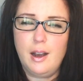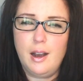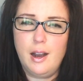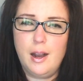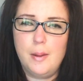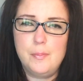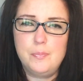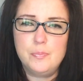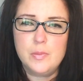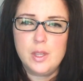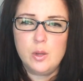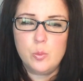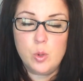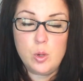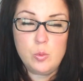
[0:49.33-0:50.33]
Um,
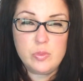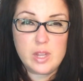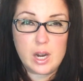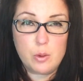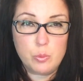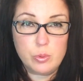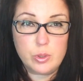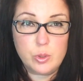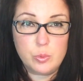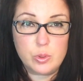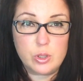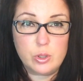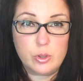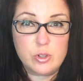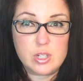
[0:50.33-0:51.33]
one that I really,
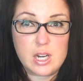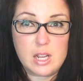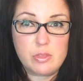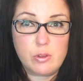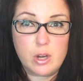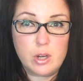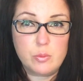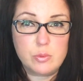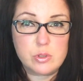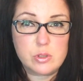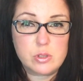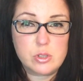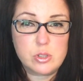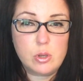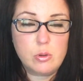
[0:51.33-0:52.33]
really learned and I thought it was
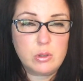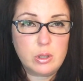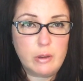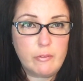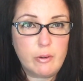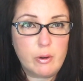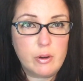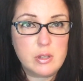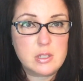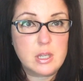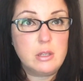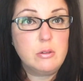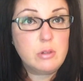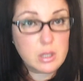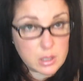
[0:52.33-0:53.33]
so clever is
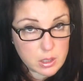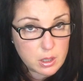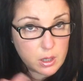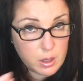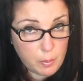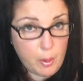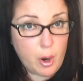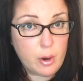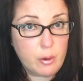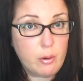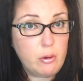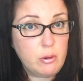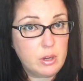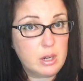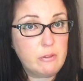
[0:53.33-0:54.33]
that you get a
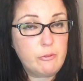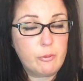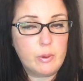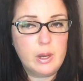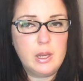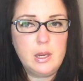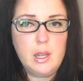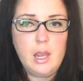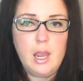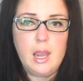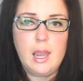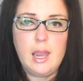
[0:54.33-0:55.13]
partner, you get a friend,